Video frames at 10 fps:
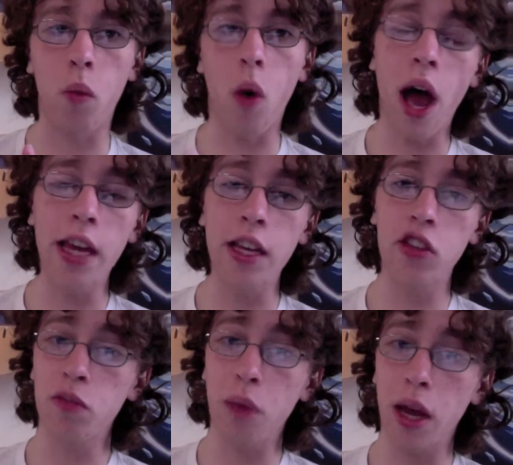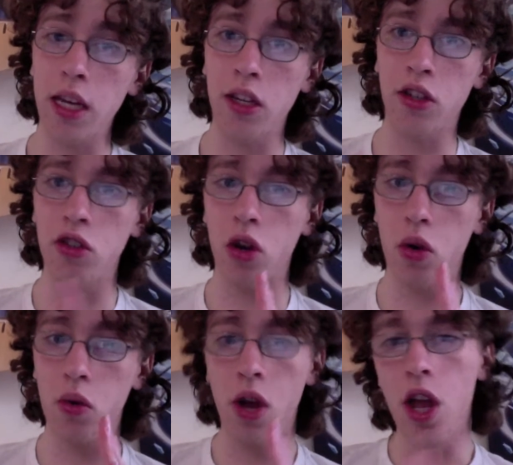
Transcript: unique and hard to stop.